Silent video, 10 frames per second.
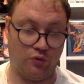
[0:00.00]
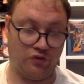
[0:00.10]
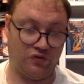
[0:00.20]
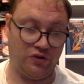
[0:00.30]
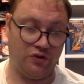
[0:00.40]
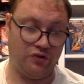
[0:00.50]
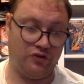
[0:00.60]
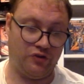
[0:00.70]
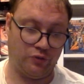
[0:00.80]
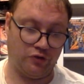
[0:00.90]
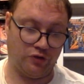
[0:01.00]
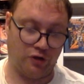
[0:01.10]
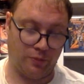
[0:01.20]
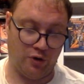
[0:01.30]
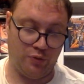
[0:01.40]
first is we'll start
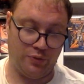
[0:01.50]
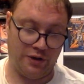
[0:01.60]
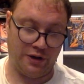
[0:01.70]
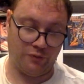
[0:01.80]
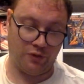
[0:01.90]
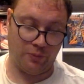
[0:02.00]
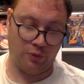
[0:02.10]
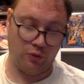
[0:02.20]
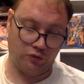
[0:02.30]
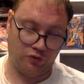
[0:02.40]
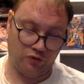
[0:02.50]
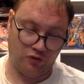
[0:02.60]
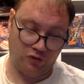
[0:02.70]
by opening up the box.